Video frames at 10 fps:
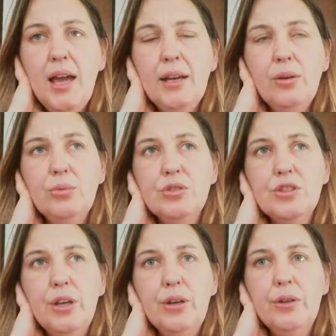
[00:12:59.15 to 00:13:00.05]
and
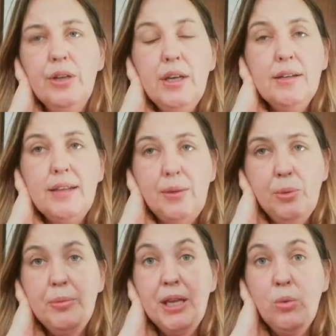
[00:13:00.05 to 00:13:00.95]
also
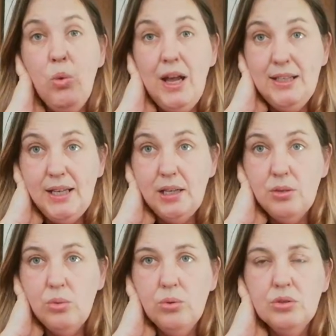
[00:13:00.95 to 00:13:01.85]
that will be a
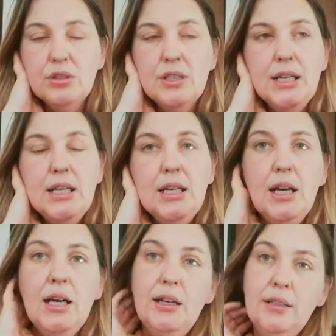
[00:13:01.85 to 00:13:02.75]
1-day course.
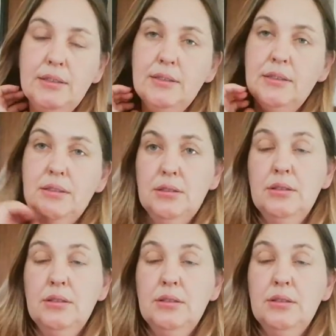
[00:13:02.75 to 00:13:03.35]
A